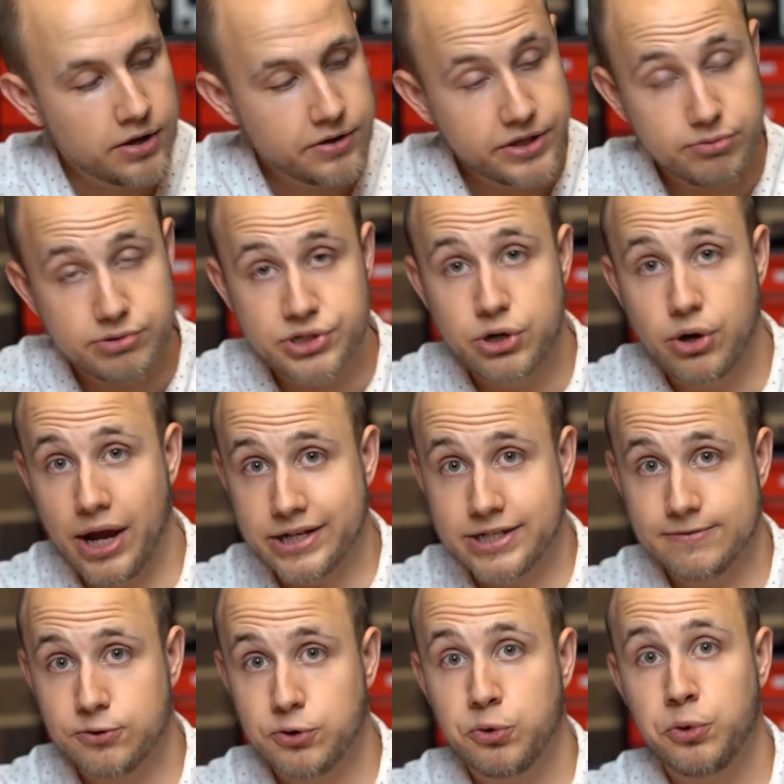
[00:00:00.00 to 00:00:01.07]
There is no
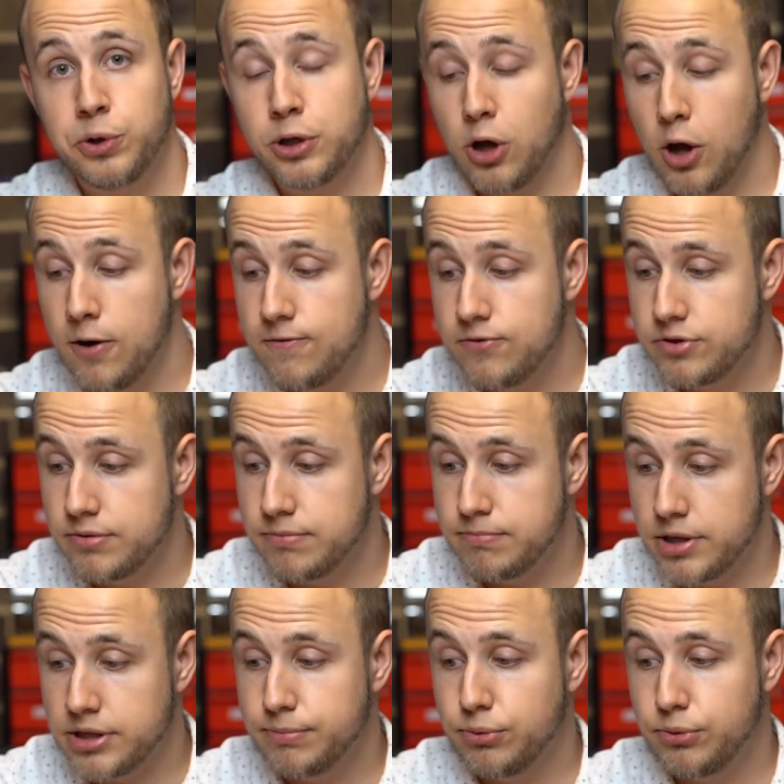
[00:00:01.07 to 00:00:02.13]
active cooling over the
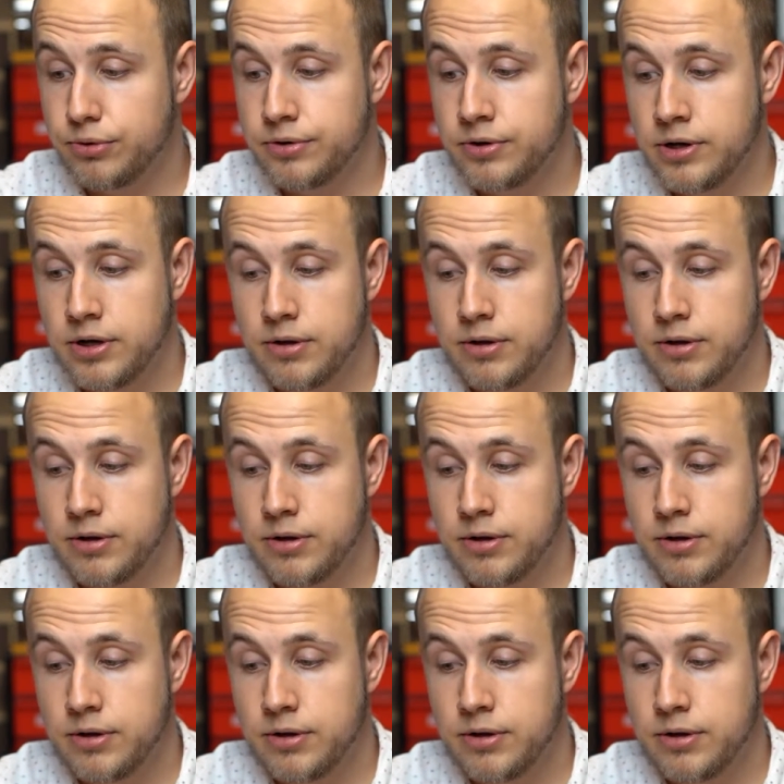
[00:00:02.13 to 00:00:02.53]
motherboard,